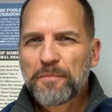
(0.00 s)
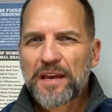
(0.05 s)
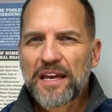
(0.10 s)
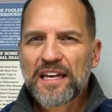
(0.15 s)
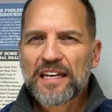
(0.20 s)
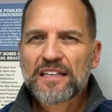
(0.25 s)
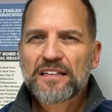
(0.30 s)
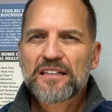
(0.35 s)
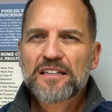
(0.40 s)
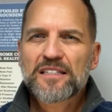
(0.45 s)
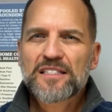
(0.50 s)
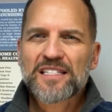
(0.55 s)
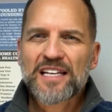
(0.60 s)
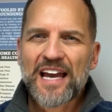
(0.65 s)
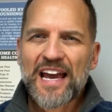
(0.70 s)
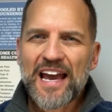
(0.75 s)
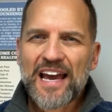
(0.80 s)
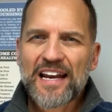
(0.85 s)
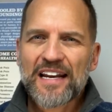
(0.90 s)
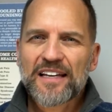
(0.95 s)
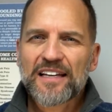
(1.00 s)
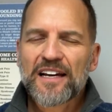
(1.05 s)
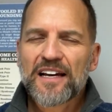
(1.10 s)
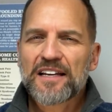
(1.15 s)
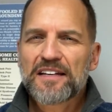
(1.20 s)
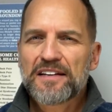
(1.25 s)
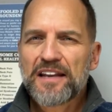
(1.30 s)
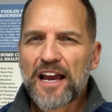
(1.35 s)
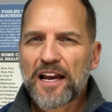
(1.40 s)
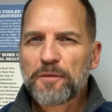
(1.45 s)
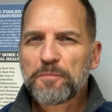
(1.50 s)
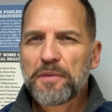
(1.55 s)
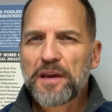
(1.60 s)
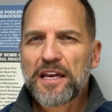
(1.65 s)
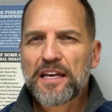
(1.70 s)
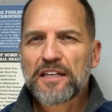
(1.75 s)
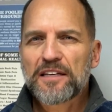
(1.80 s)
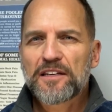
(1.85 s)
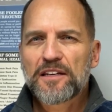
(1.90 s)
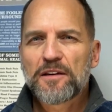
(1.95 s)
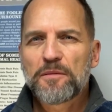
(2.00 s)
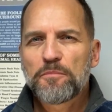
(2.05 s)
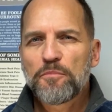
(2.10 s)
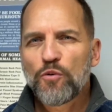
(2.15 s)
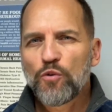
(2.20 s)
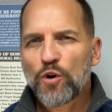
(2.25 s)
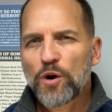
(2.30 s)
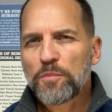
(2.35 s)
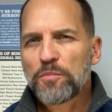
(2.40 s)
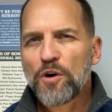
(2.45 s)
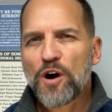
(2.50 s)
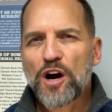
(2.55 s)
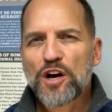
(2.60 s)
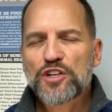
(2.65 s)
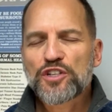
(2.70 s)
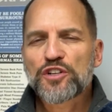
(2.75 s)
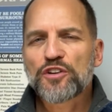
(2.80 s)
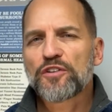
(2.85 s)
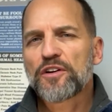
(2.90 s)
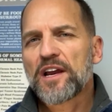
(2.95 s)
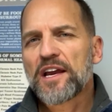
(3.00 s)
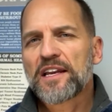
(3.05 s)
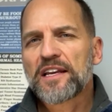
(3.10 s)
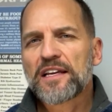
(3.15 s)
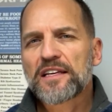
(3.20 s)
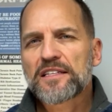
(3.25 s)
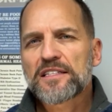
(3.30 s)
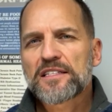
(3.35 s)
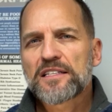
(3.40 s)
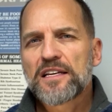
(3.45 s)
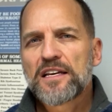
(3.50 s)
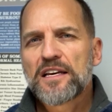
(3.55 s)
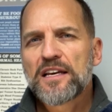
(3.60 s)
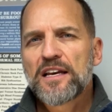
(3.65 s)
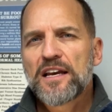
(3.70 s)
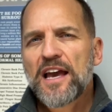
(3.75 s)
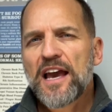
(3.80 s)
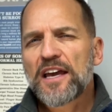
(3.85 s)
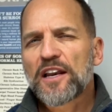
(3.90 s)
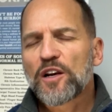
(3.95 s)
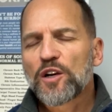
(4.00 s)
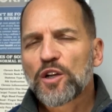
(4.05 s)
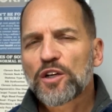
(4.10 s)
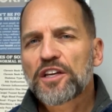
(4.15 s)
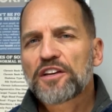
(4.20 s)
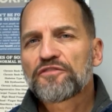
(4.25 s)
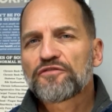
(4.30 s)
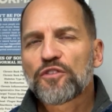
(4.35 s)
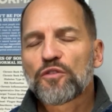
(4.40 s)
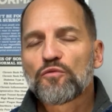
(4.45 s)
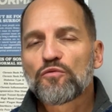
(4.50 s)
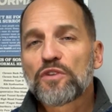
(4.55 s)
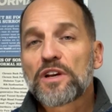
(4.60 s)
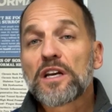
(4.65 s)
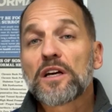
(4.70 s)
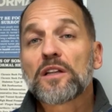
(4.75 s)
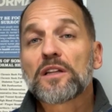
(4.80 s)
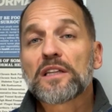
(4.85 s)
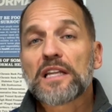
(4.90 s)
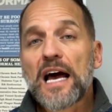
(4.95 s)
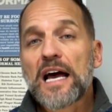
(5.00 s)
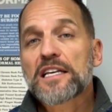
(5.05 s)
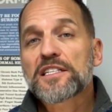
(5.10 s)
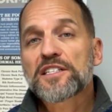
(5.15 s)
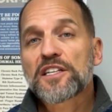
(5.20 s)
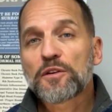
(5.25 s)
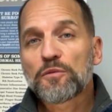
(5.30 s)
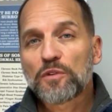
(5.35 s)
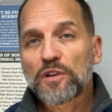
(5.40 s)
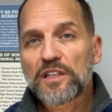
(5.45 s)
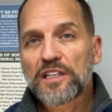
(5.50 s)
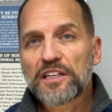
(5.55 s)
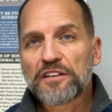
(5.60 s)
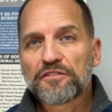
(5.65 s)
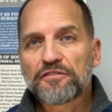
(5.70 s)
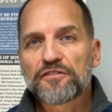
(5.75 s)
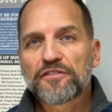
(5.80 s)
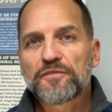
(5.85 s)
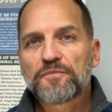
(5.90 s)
pain, sciatica, neck pain, poor posture, headaches, and are looking for real lasting relief.